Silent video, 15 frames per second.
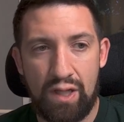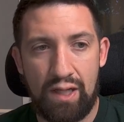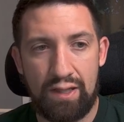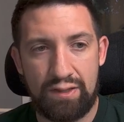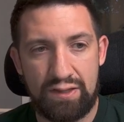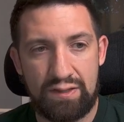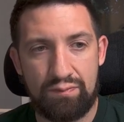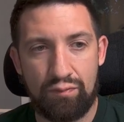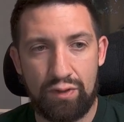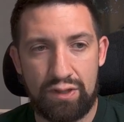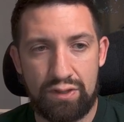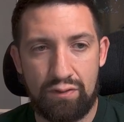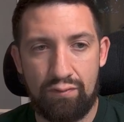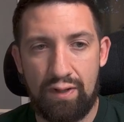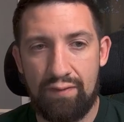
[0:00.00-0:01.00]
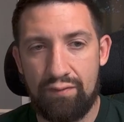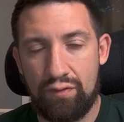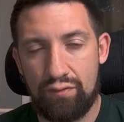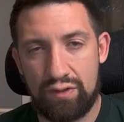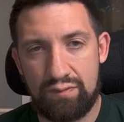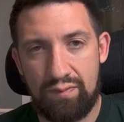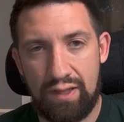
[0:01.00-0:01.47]
and splits the
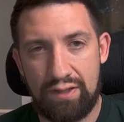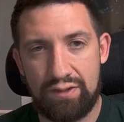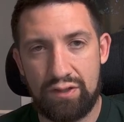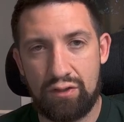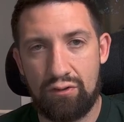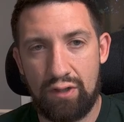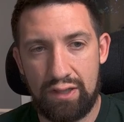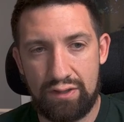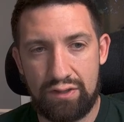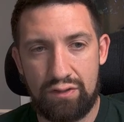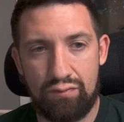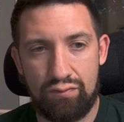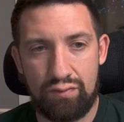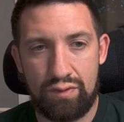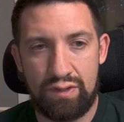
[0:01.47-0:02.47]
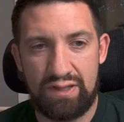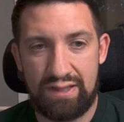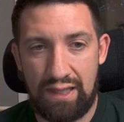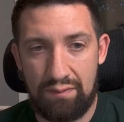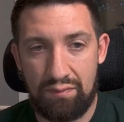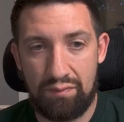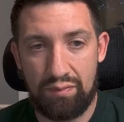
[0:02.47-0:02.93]
revenue expense across two
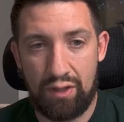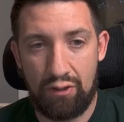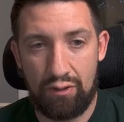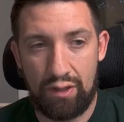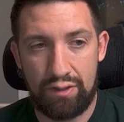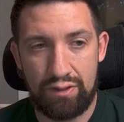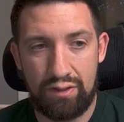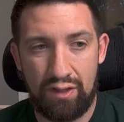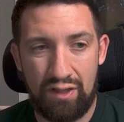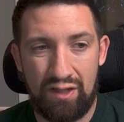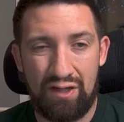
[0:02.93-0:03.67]
statement periods,